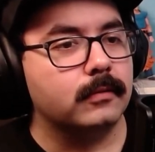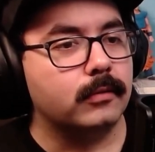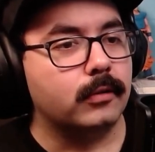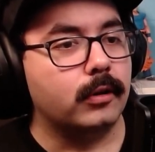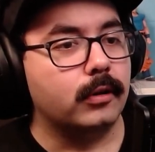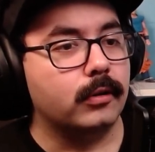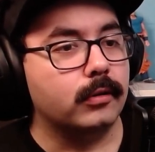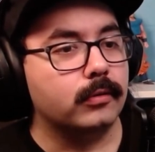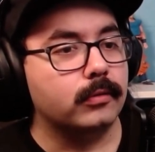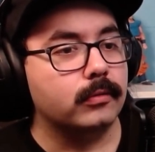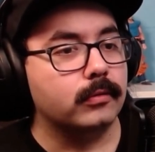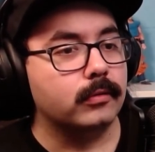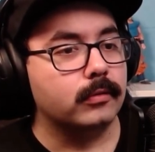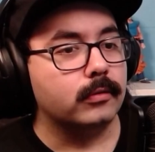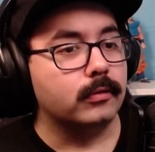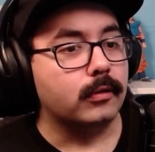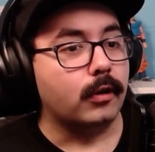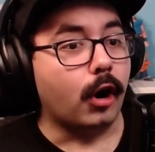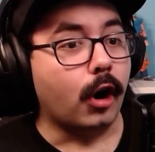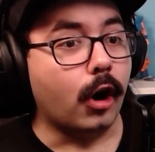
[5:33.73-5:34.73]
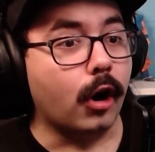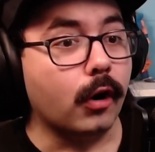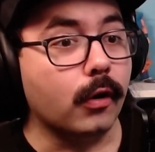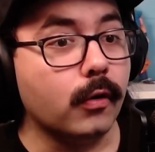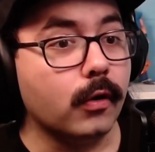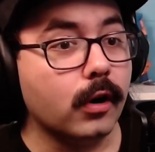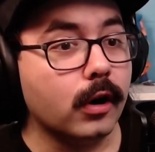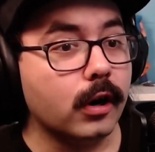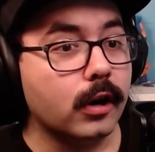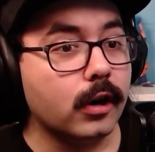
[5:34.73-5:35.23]
Oh,
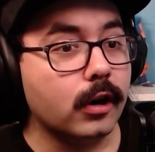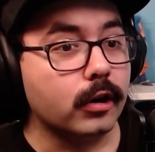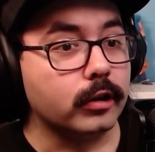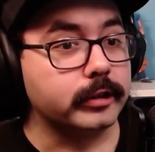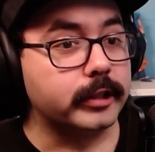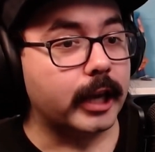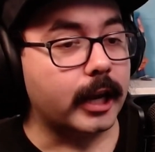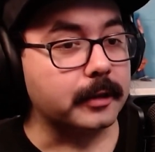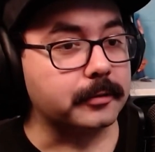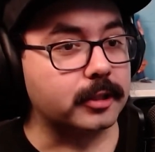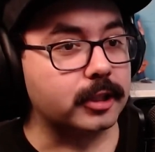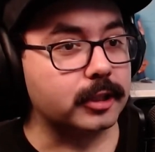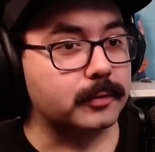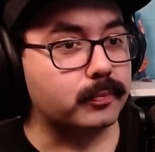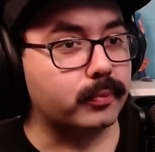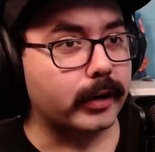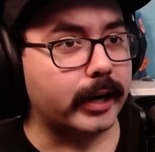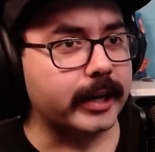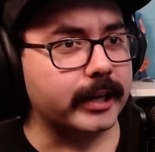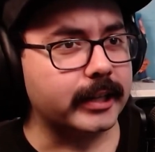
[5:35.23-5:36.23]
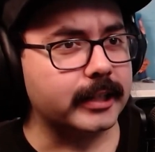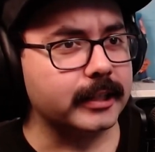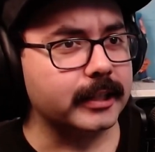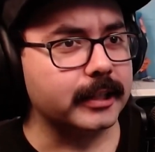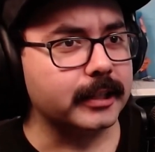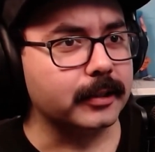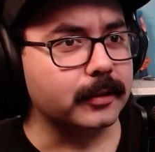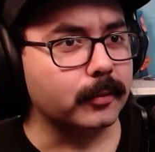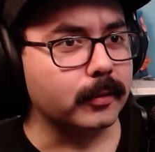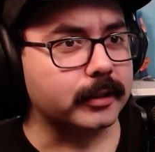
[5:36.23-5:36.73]
oh, damn, she's breaking
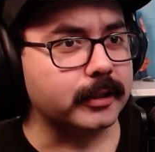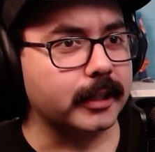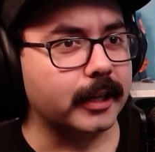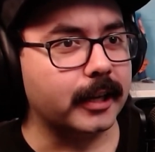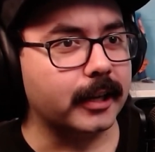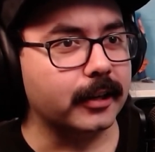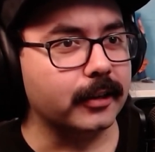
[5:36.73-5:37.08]
it. What the